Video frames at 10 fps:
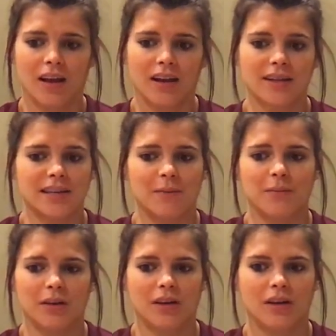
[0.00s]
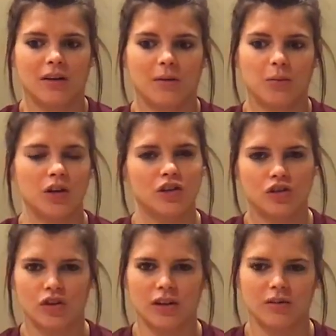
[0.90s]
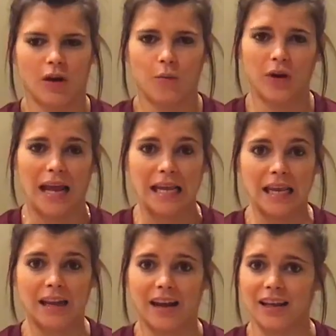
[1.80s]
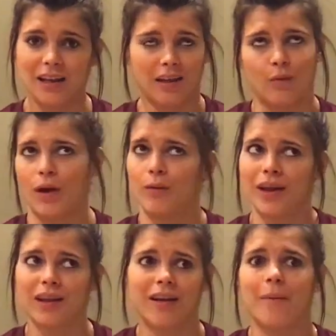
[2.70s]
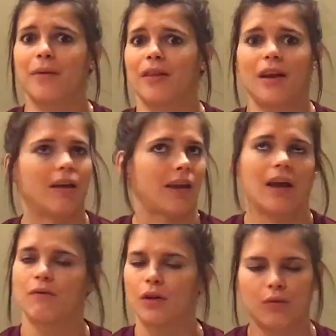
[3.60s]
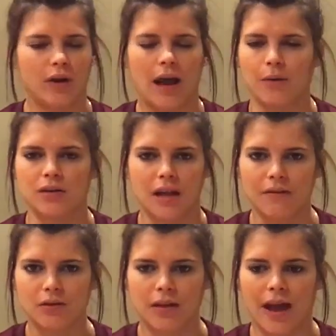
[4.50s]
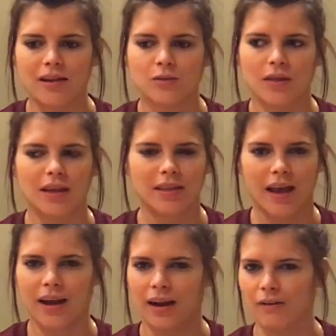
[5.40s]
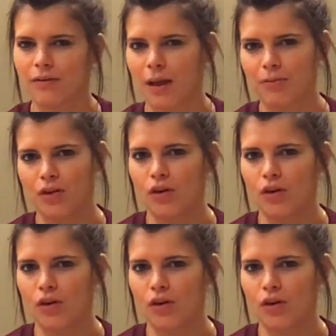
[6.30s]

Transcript: because I'm pretty strict on when I eat like right when I get up and then like every 3 hours after that, so I think that kind of kept the